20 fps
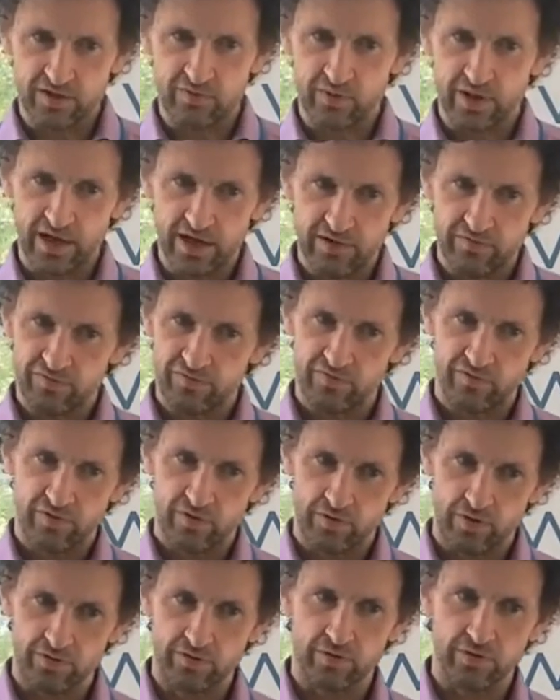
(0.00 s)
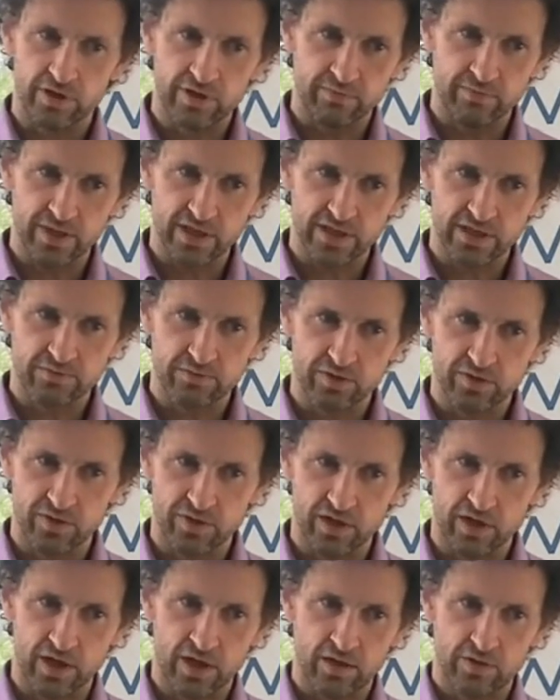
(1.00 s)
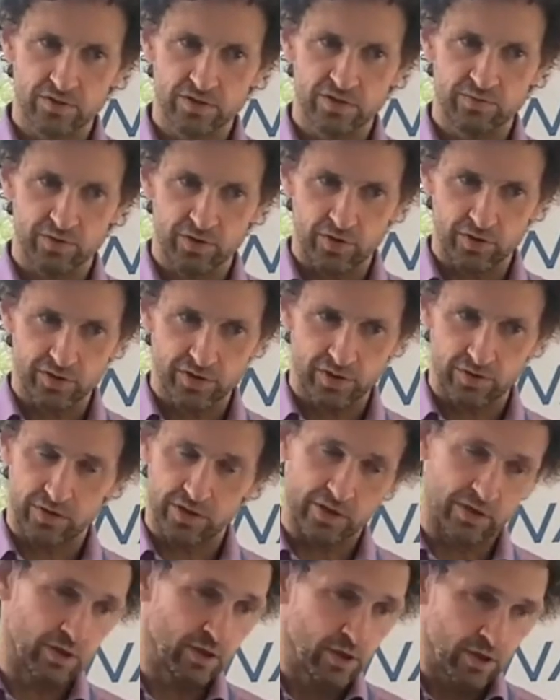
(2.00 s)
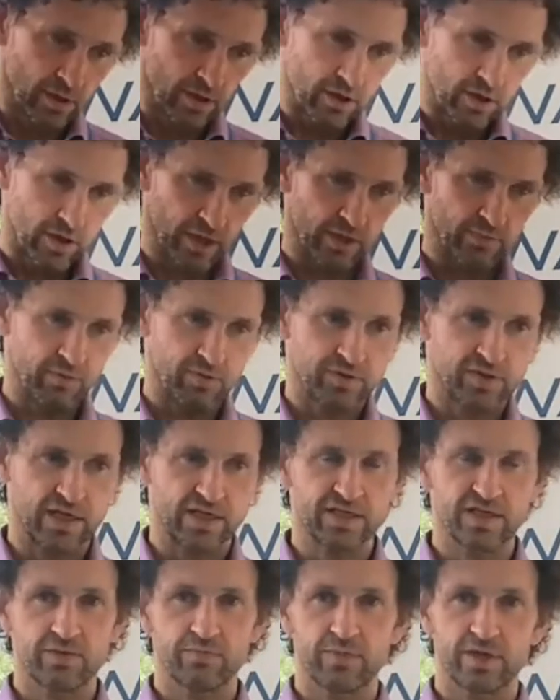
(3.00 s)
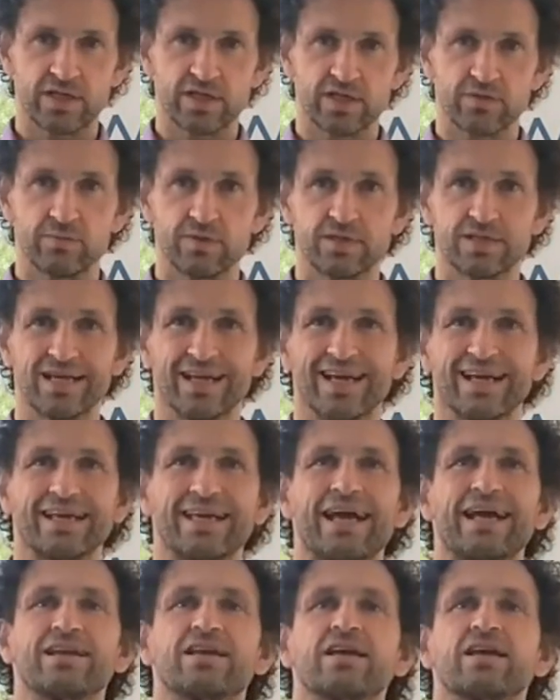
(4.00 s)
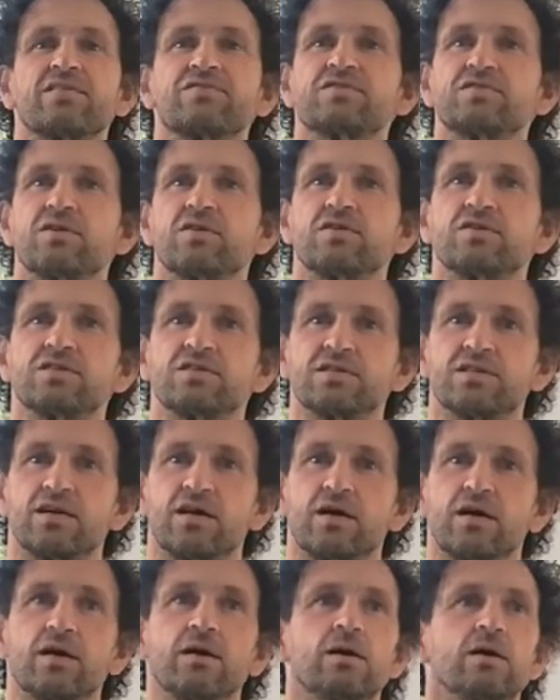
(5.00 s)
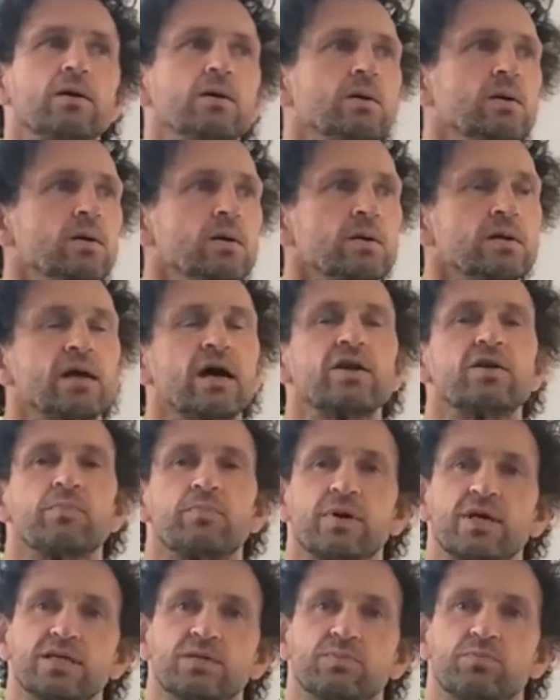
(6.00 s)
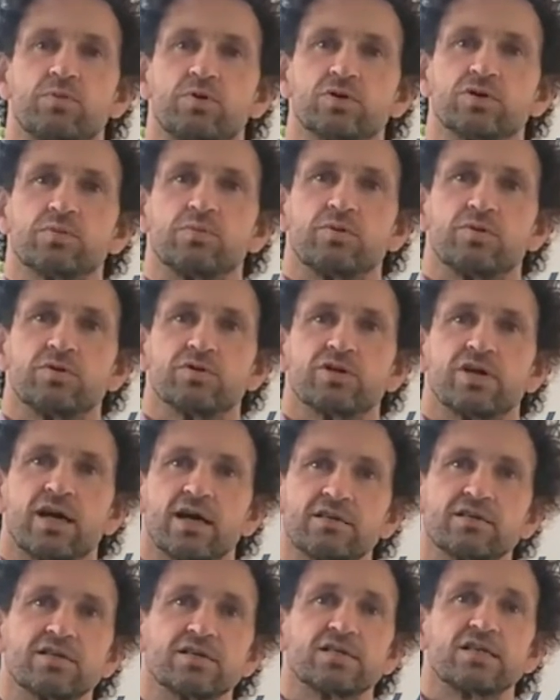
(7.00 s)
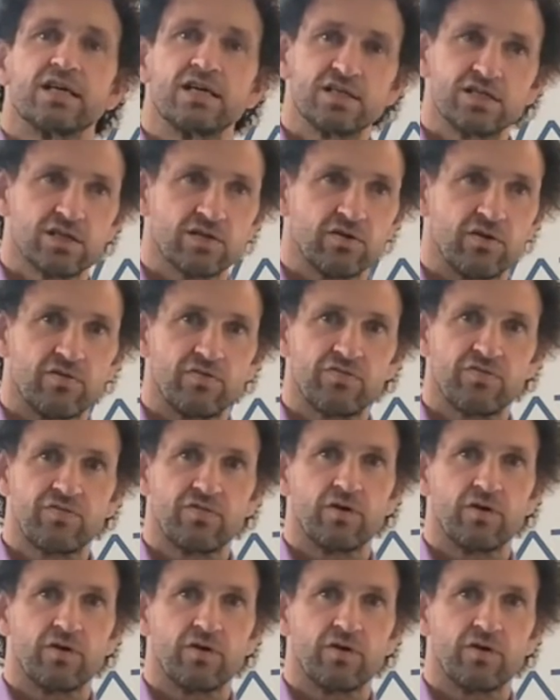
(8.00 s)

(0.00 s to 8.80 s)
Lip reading: that we have, not only the measurements on the ground but also the remote sensing measurements, can give us the best possible characterization of